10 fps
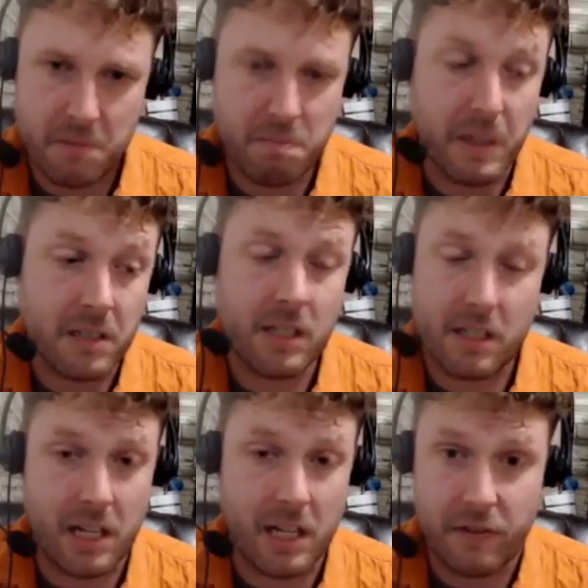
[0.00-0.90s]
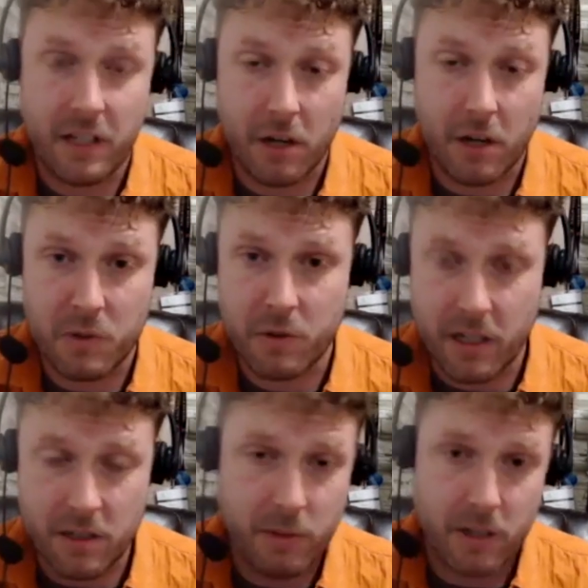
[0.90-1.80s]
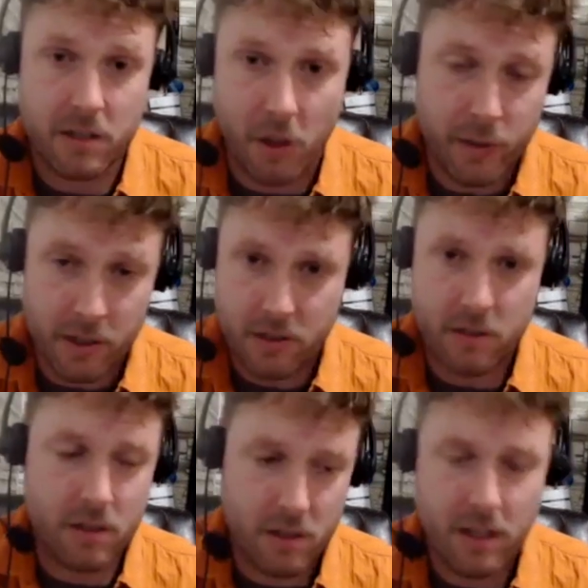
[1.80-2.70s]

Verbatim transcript: basically a safety arms race where it's always just,